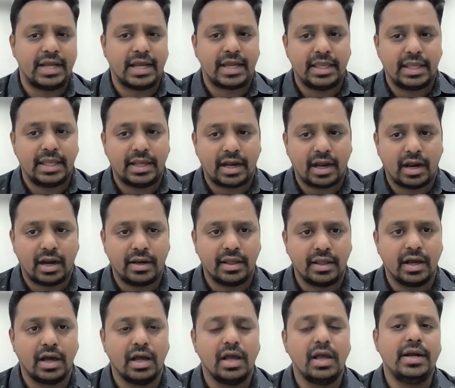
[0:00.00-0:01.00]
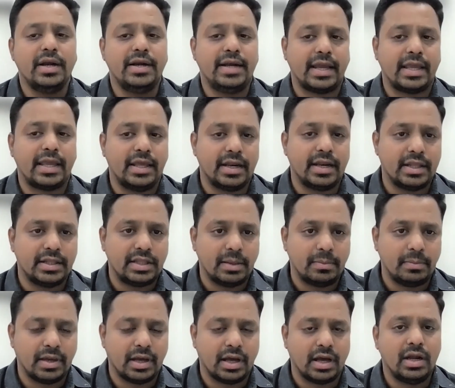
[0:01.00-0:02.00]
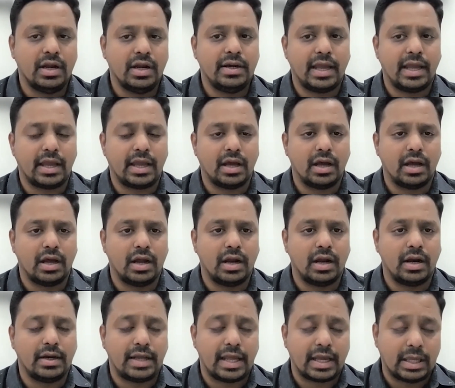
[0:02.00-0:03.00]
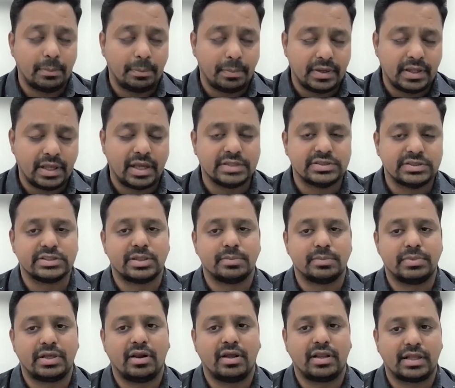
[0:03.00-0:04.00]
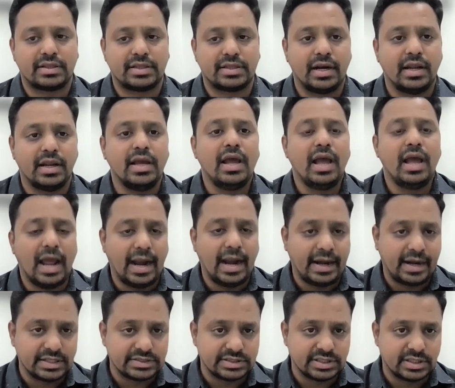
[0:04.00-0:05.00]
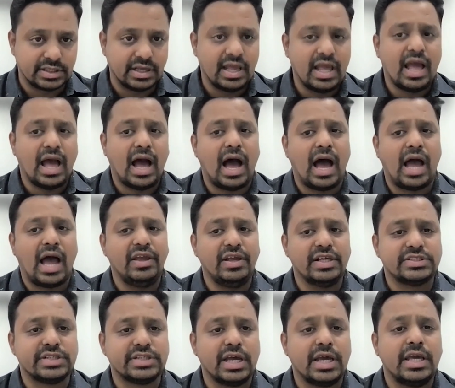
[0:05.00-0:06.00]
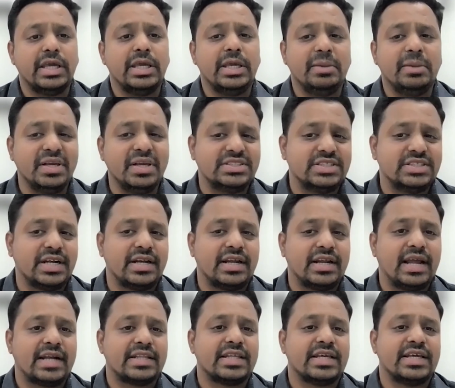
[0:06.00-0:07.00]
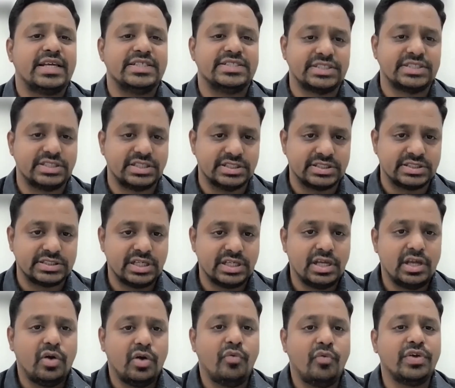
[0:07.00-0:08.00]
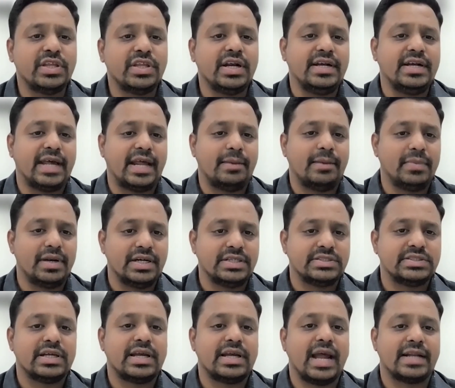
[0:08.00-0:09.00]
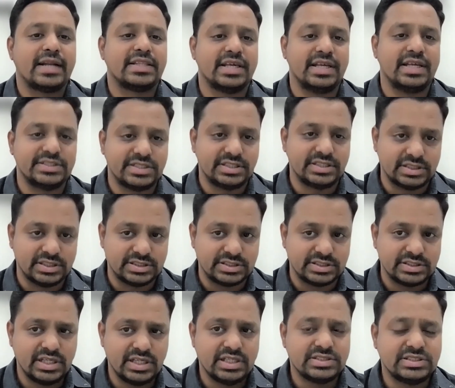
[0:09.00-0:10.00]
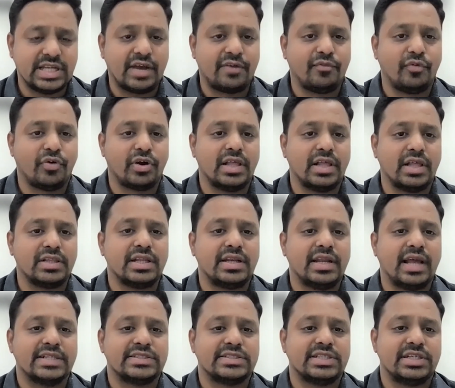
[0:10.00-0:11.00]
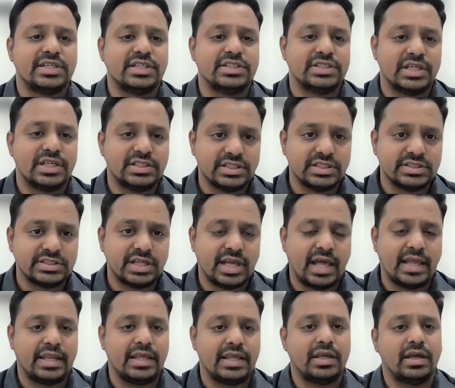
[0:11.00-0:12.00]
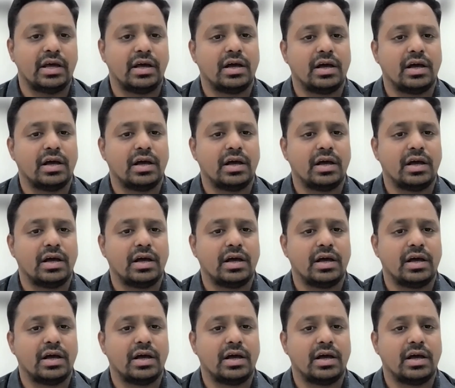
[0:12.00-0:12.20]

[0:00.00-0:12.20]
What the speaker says: tachycardia, tachyarrhythmia, tachypnea is something like that, address it. I is the immediate get the ECGs. Within 10 minutes, get the ECGs. Check for any STT changes, any